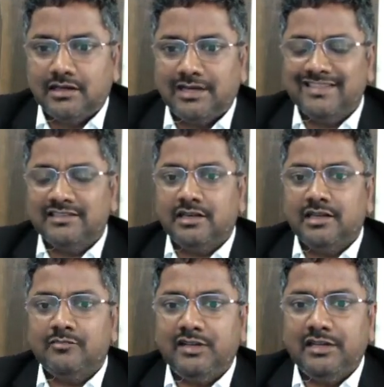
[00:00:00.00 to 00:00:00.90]

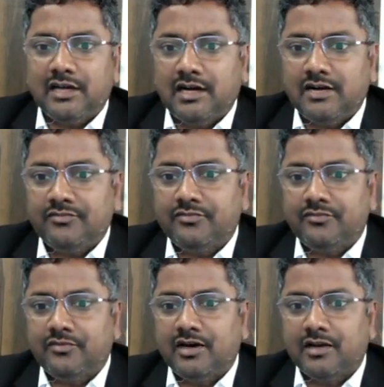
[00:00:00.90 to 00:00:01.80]
enthalpy of
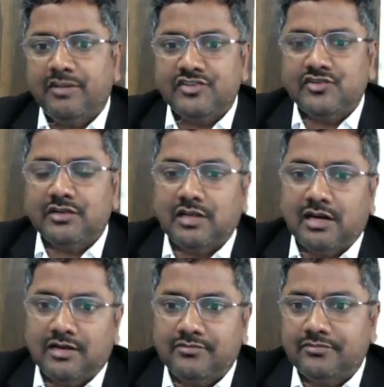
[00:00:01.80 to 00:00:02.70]
formation
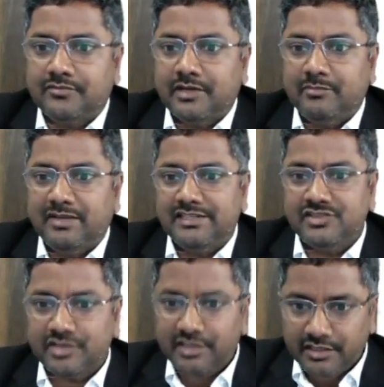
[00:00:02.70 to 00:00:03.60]
of
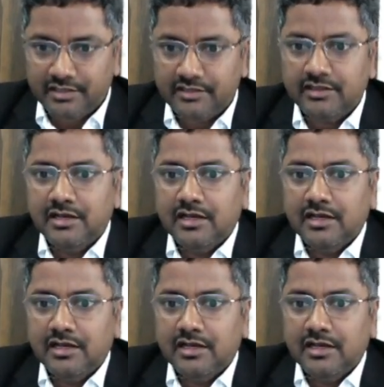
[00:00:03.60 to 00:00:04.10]
benzene,